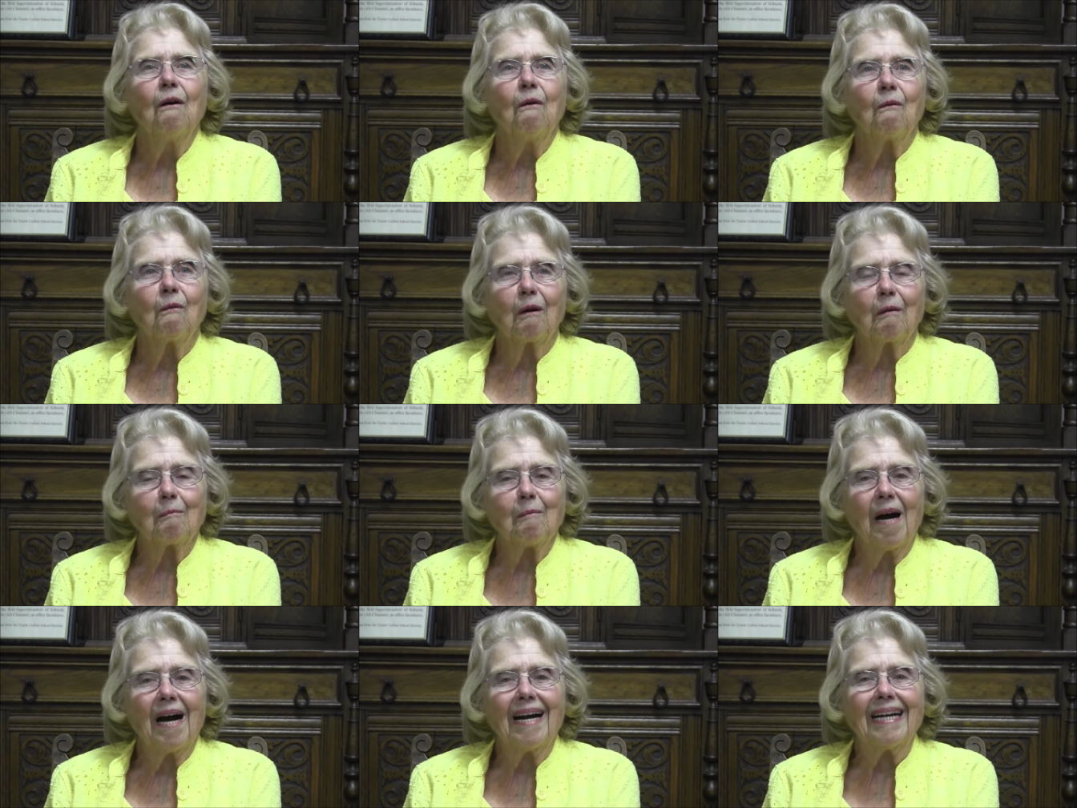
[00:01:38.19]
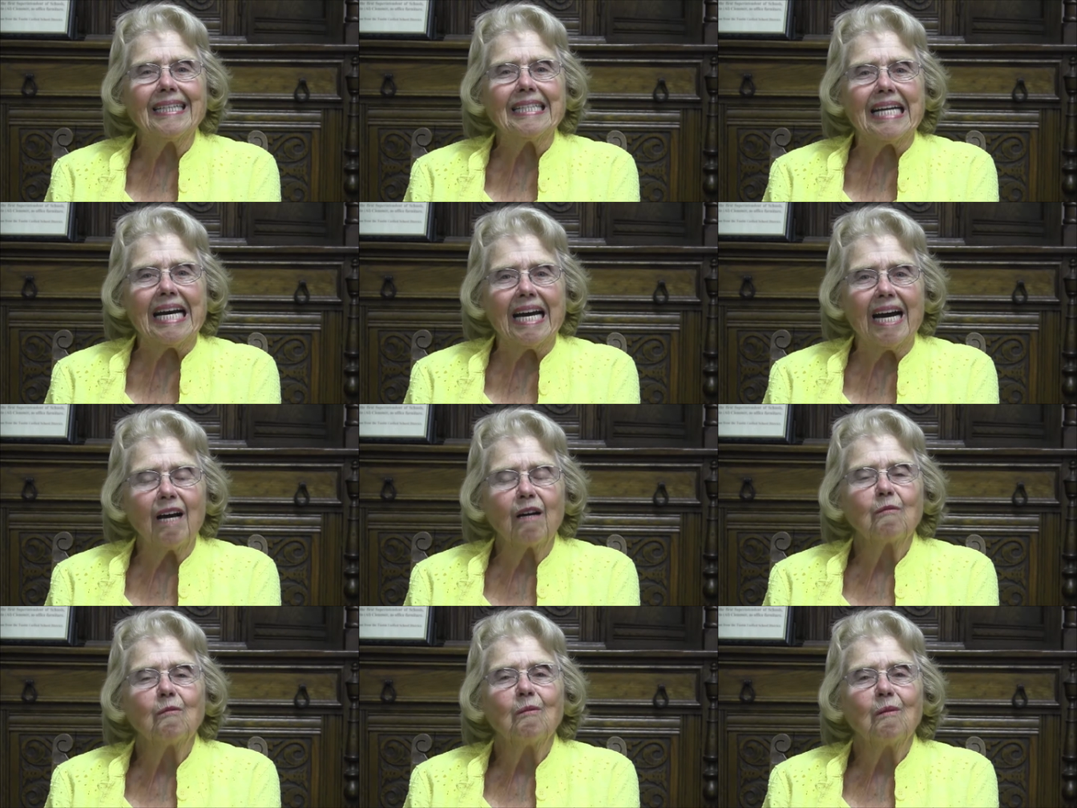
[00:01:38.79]
where my
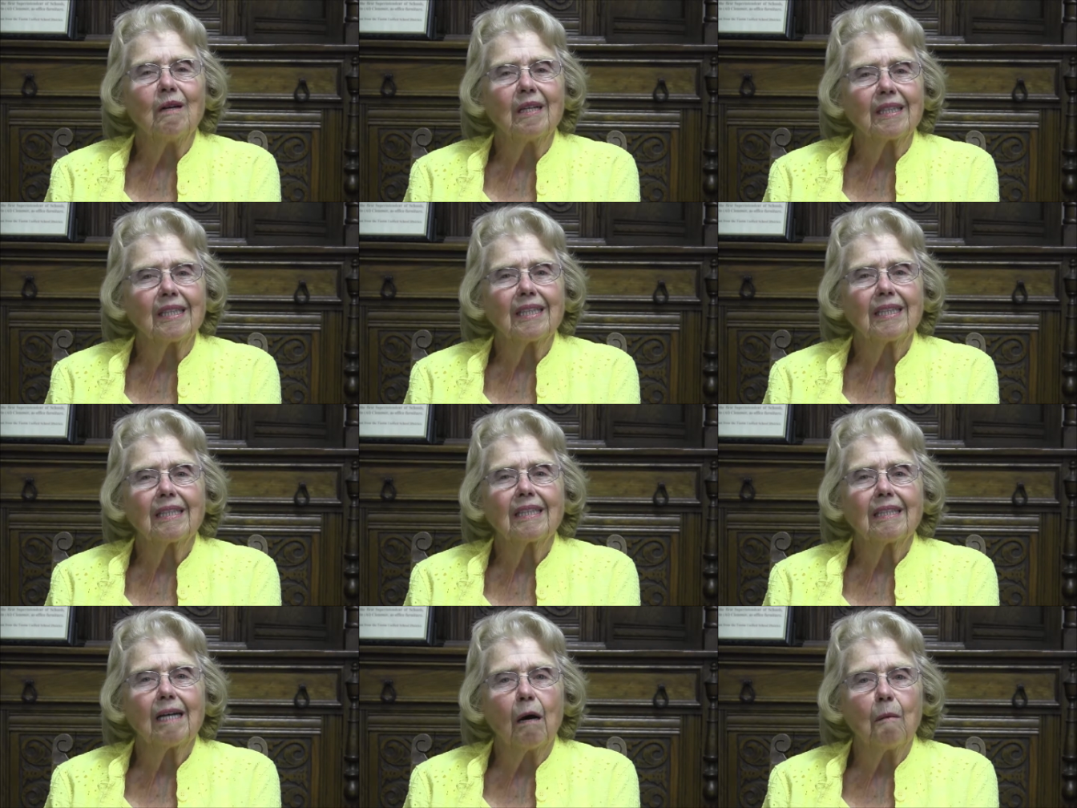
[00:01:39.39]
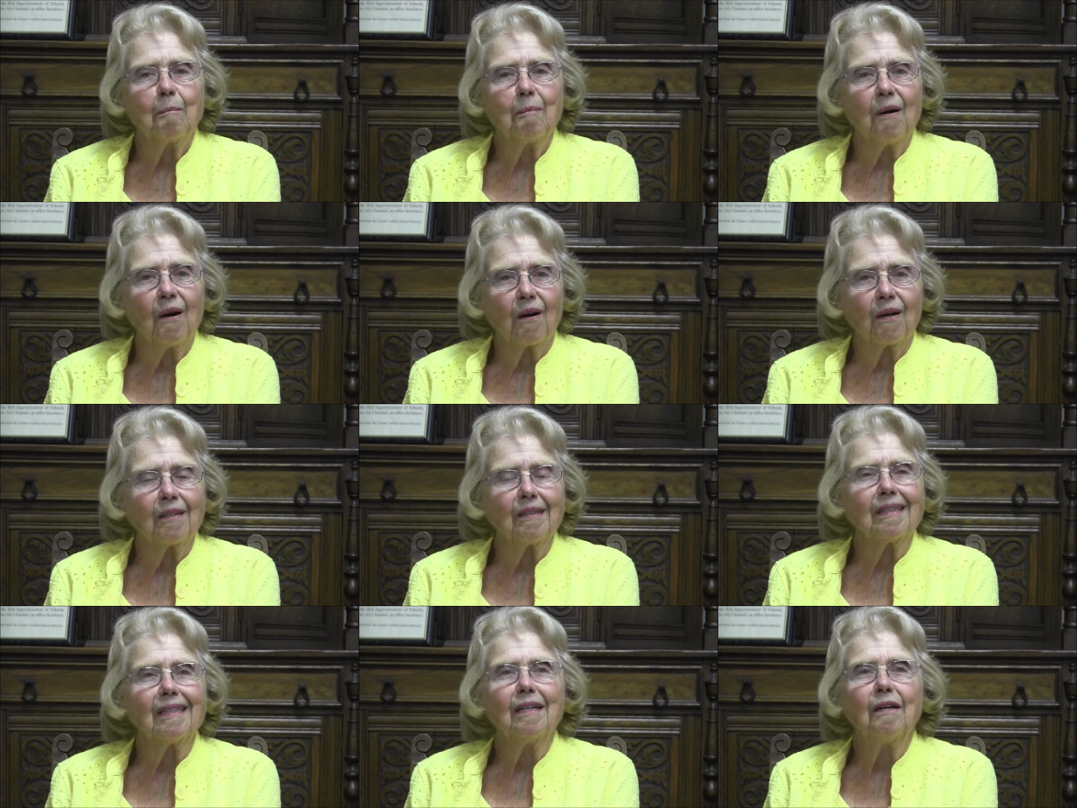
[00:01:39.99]
dad was a
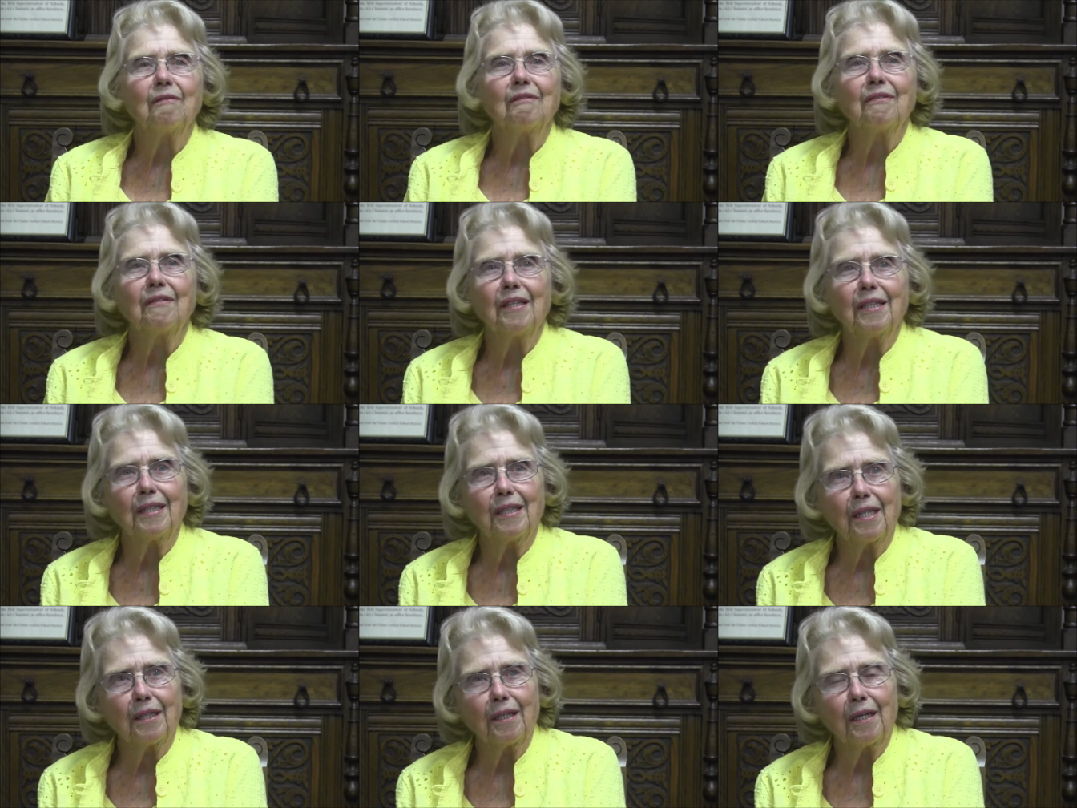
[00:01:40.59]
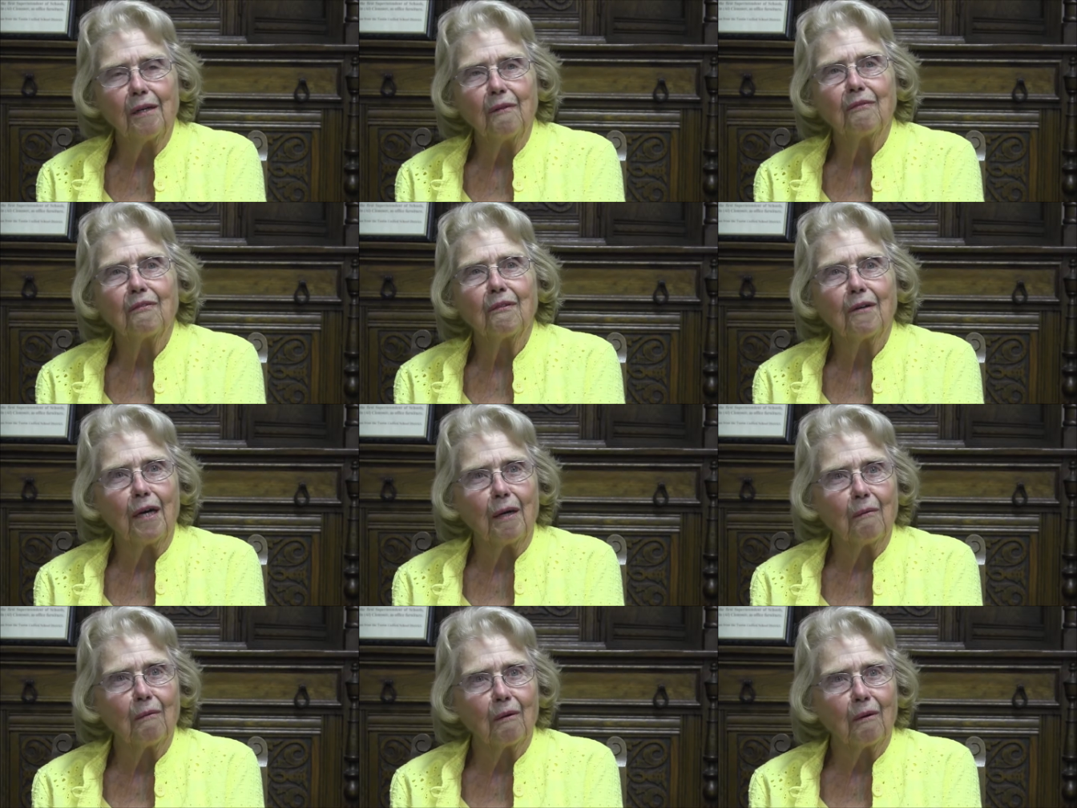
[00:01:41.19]
part of the
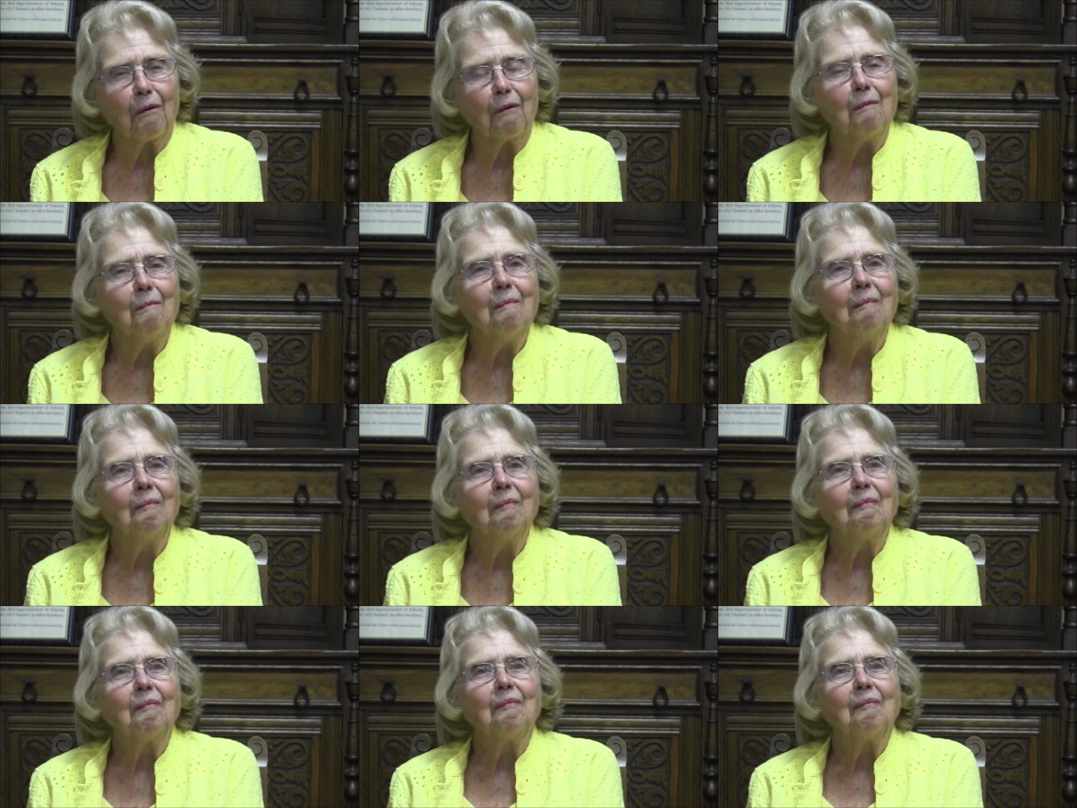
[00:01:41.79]
delivery room